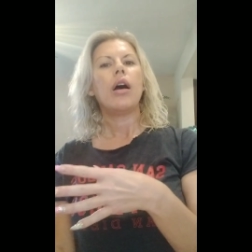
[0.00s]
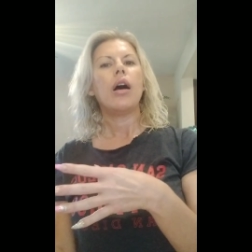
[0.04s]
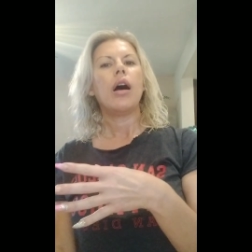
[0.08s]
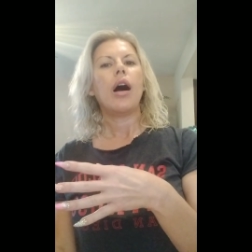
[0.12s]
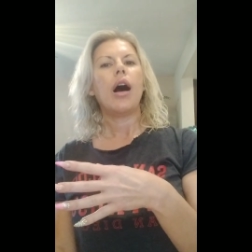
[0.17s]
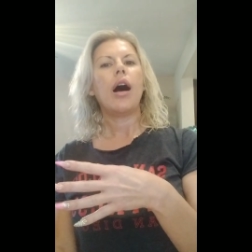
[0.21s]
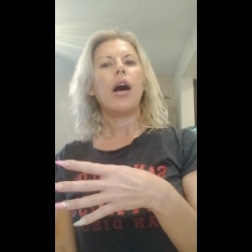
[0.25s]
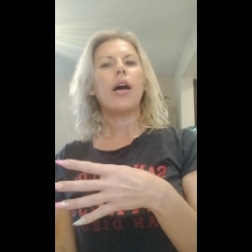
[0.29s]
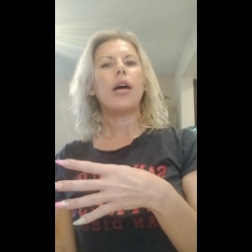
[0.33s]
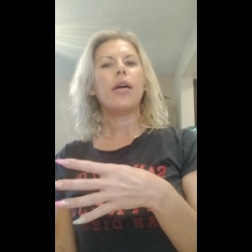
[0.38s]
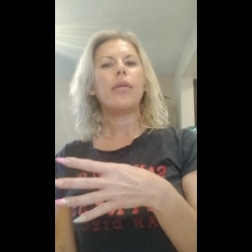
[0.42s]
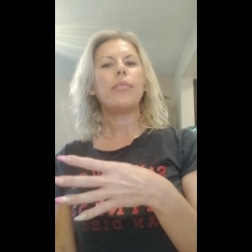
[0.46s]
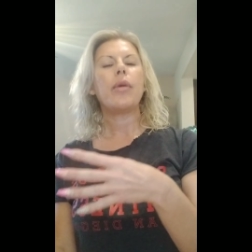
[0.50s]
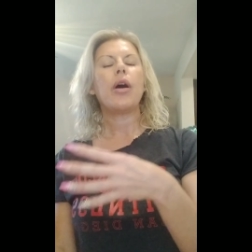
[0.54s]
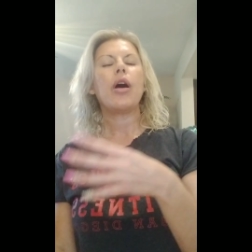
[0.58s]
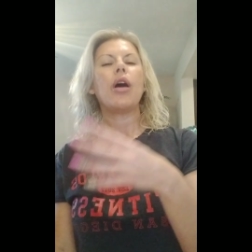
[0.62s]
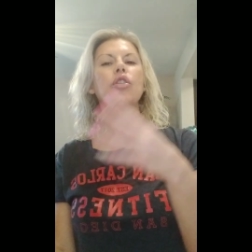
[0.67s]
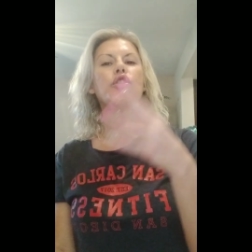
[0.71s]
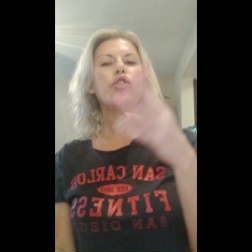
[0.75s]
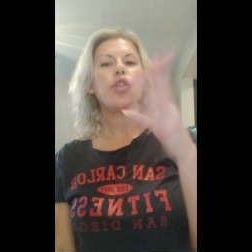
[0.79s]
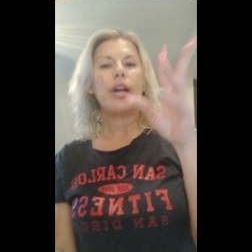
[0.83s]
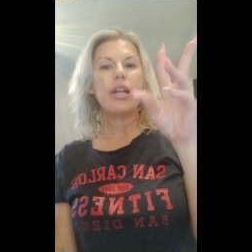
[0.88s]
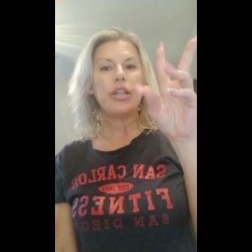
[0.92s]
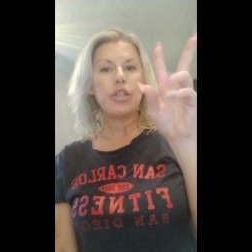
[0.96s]

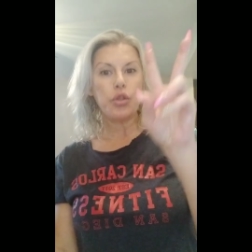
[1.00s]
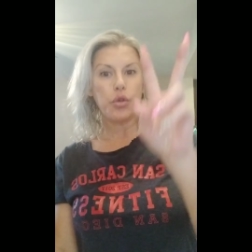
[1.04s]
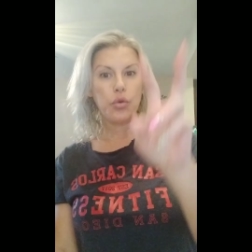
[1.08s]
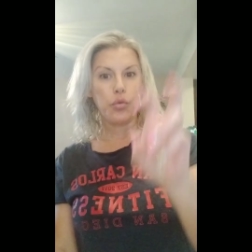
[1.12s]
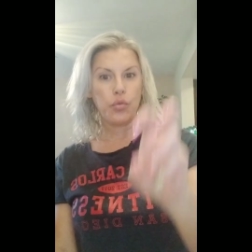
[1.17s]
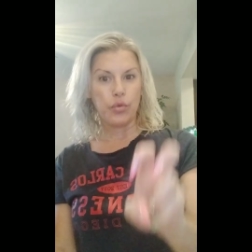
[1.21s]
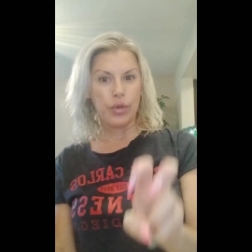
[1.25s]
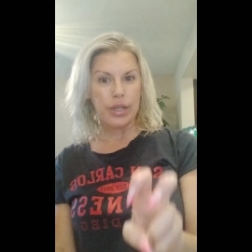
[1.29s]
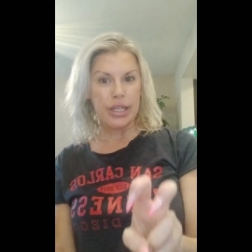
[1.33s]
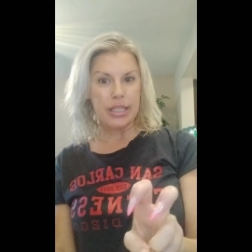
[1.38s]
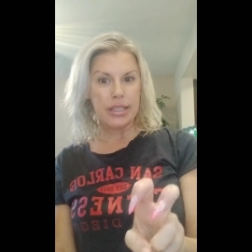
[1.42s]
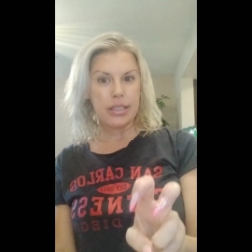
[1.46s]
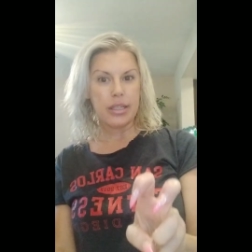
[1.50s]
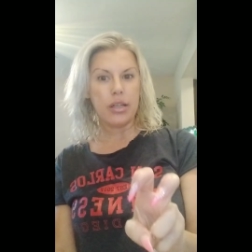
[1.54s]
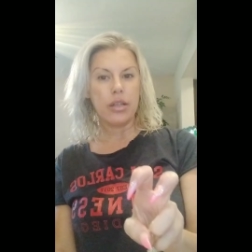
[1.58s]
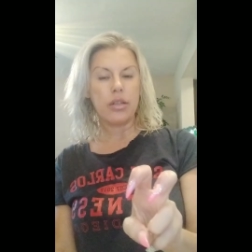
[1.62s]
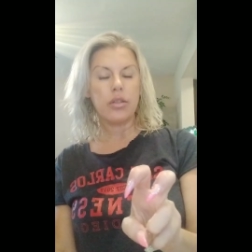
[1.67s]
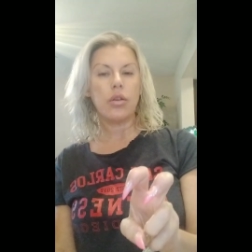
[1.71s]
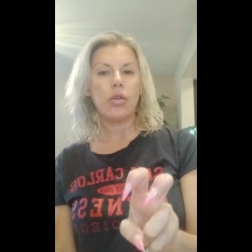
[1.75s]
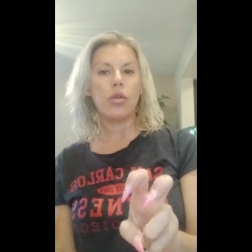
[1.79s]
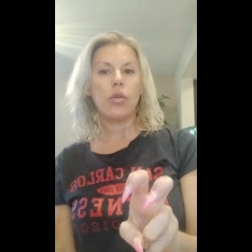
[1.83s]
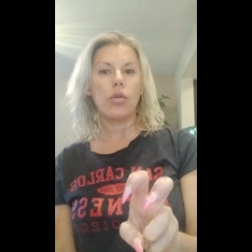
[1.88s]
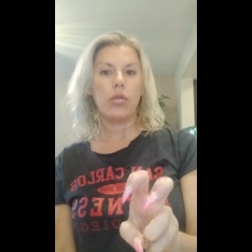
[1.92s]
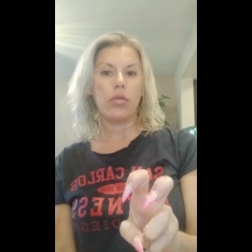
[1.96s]
Trying to
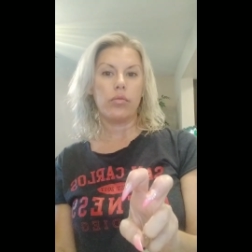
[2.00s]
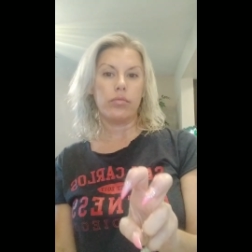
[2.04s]
reason